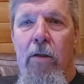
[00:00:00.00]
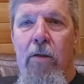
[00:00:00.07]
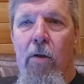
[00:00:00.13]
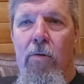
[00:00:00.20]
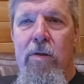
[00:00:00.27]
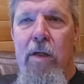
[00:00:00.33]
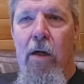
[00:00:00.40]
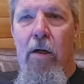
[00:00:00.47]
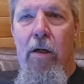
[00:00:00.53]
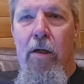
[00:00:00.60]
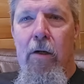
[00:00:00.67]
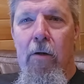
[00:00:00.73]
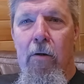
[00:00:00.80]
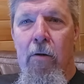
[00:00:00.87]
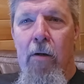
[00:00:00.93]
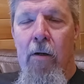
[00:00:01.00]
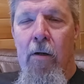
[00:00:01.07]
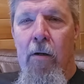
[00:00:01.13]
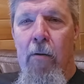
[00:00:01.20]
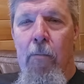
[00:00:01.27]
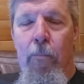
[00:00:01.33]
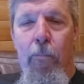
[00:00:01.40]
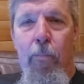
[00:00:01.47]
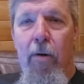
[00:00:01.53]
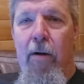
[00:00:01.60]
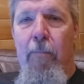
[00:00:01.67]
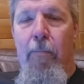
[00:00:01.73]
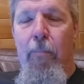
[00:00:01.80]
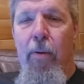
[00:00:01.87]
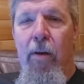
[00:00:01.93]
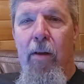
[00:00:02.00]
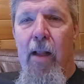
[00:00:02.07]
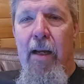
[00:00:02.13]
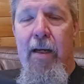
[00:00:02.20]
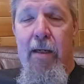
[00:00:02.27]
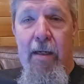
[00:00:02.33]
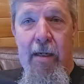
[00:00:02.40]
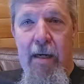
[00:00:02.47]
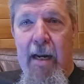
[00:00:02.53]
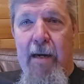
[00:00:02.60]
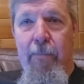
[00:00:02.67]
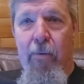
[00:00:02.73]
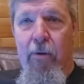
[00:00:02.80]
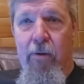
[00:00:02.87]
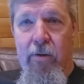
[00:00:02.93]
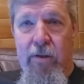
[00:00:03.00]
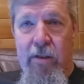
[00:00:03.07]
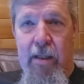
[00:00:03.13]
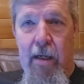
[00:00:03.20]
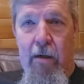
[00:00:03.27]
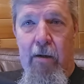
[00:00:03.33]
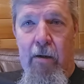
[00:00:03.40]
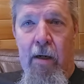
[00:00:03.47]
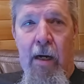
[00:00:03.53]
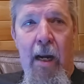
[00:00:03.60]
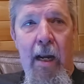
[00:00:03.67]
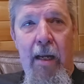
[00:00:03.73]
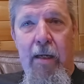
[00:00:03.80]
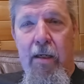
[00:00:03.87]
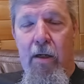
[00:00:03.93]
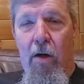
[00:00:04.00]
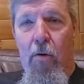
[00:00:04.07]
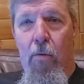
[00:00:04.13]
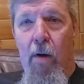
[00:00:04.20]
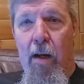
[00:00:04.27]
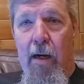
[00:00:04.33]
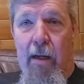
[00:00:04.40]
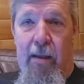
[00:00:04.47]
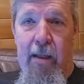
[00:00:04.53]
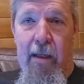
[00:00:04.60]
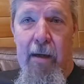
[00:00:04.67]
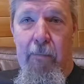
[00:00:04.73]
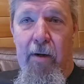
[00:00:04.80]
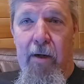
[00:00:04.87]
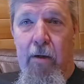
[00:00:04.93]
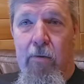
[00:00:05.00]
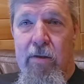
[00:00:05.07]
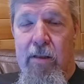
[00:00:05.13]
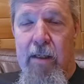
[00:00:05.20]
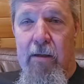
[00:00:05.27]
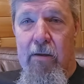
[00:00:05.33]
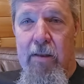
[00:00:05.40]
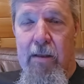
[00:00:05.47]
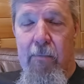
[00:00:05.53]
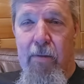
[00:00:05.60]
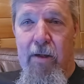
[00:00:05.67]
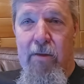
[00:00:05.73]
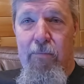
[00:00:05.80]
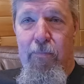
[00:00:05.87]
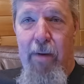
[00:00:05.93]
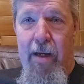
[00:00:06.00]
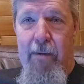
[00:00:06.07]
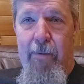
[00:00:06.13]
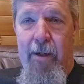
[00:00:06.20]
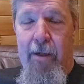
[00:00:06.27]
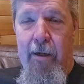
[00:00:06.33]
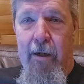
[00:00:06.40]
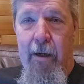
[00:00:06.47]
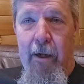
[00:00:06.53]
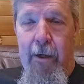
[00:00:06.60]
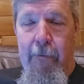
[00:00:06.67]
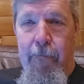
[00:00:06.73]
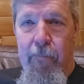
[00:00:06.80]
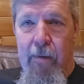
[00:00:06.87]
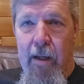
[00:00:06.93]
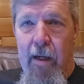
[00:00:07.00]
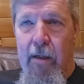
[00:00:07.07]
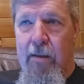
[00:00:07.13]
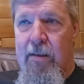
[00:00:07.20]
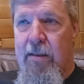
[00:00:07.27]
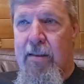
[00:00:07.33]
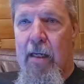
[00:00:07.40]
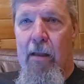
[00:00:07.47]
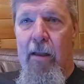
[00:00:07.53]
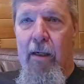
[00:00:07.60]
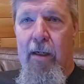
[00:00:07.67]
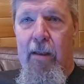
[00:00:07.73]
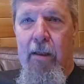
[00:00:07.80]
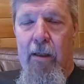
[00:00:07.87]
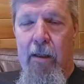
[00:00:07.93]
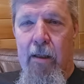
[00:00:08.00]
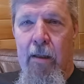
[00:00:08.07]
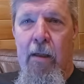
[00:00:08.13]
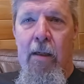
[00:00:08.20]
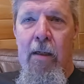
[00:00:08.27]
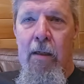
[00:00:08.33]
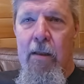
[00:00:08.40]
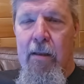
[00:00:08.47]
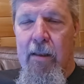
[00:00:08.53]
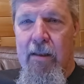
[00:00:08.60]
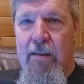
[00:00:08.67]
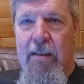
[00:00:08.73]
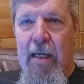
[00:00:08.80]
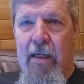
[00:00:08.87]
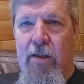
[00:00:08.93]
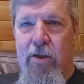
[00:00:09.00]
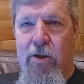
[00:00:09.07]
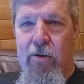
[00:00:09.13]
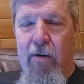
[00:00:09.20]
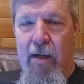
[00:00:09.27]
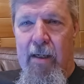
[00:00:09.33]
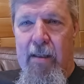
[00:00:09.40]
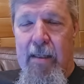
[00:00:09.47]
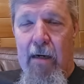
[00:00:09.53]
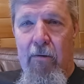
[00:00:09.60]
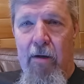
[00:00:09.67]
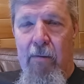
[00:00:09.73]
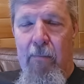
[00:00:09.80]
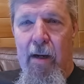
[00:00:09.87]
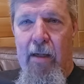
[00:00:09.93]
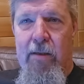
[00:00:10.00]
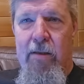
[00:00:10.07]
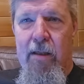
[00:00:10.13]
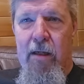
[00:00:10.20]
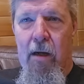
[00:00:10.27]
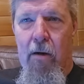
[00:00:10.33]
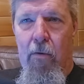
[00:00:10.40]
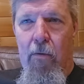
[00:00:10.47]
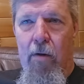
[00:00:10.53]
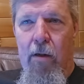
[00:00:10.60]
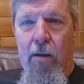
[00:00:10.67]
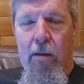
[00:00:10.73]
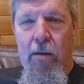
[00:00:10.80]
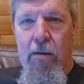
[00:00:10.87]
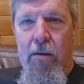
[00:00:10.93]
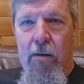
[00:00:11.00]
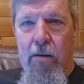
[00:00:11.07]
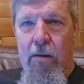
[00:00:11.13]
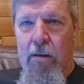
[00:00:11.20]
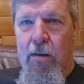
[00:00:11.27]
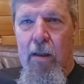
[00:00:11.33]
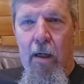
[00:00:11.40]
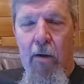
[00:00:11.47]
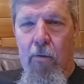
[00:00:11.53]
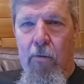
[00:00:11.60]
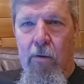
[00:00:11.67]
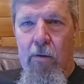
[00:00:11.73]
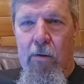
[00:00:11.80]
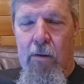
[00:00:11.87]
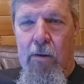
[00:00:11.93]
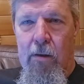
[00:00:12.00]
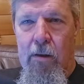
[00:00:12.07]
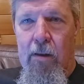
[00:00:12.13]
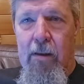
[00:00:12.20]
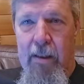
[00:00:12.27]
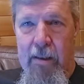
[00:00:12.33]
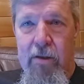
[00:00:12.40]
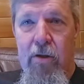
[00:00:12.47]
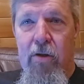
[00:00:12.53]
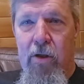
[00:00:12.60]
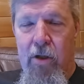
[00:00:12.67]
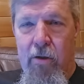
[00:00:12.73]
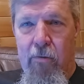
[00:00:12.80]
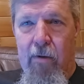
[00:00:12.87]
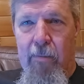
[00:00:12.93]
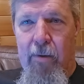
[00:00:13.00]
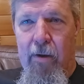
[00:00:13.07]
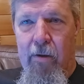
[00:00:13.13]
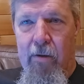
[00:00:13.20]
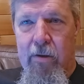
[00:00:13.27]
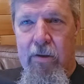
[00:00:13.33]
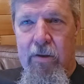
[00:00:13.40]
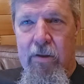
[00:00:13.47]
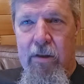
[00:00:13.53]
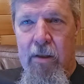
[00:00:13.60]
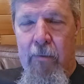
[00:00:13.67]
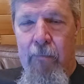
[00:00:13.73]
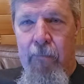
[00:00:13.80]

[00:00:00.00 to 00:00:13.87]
Those aren't your prim, polite neighbors that are, hey, you know what? I think I'm going to go steal somebody's baby today and sell it into the sex trade down in Mexico. No, these are the criminals.